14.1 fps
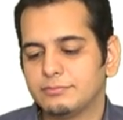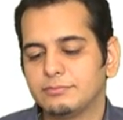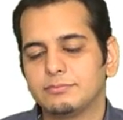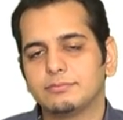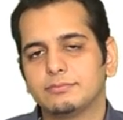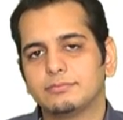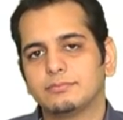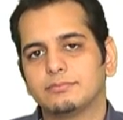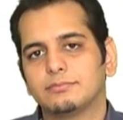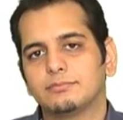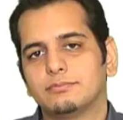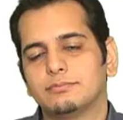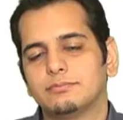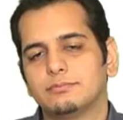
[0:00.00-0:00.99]

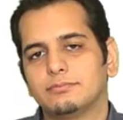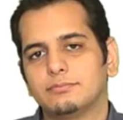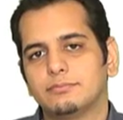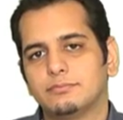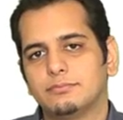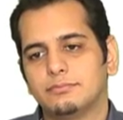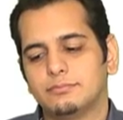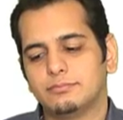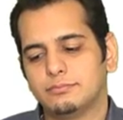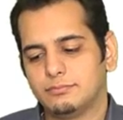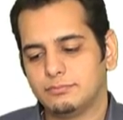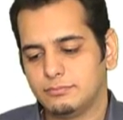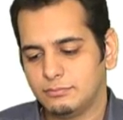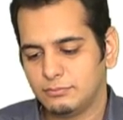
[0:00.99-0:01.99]

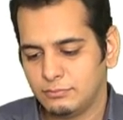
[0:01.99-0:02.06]
Nothing is said.